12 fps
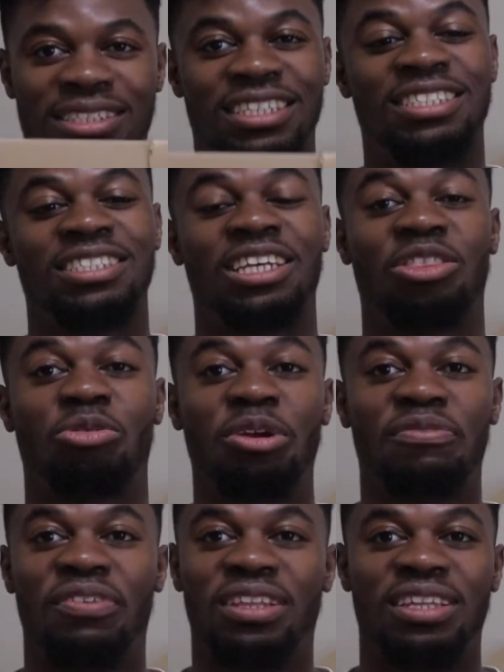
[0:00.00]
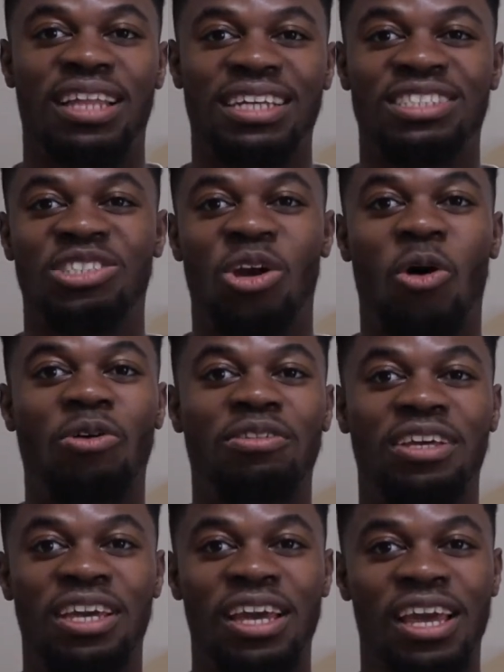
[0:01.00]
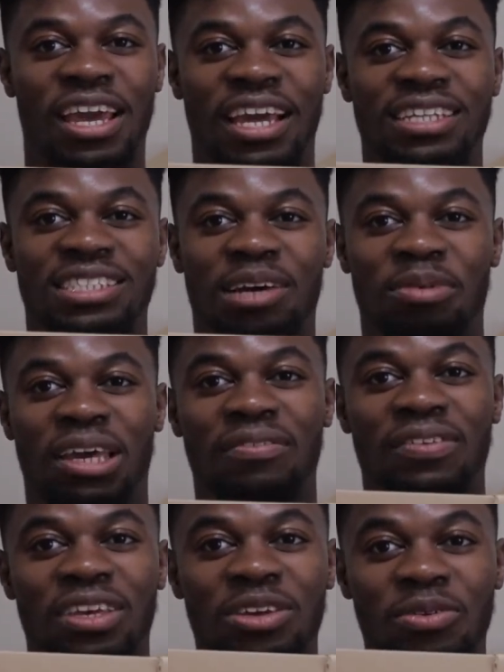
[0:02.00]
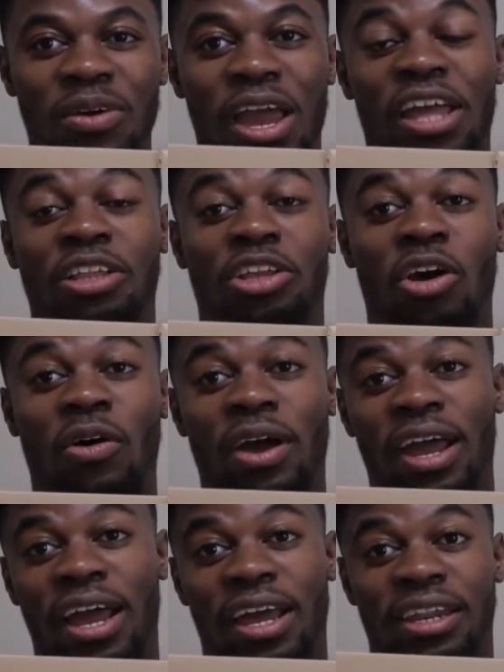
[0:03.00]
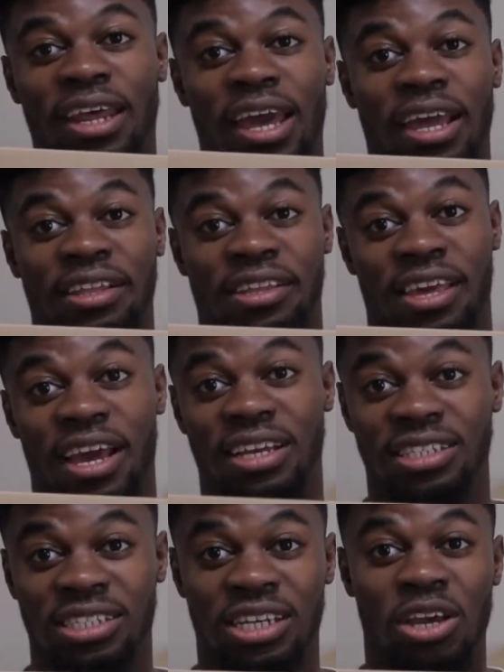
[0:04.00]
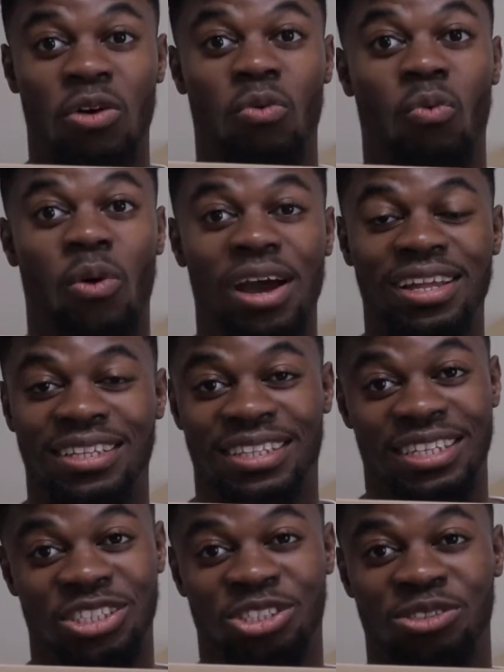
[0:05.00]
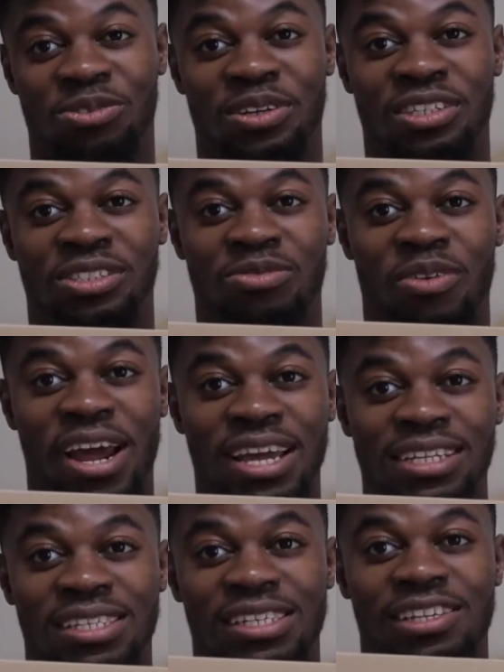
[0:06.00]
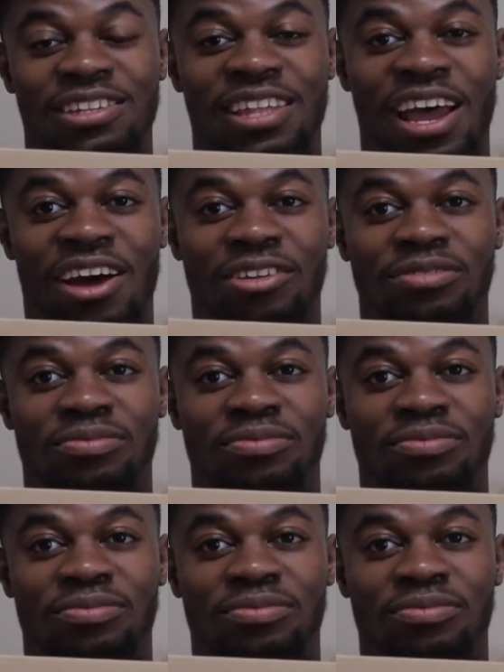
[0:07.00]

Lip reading: This is a 350. That's the only hint I'm giving you. And go ahead and guess what this shoe is right now.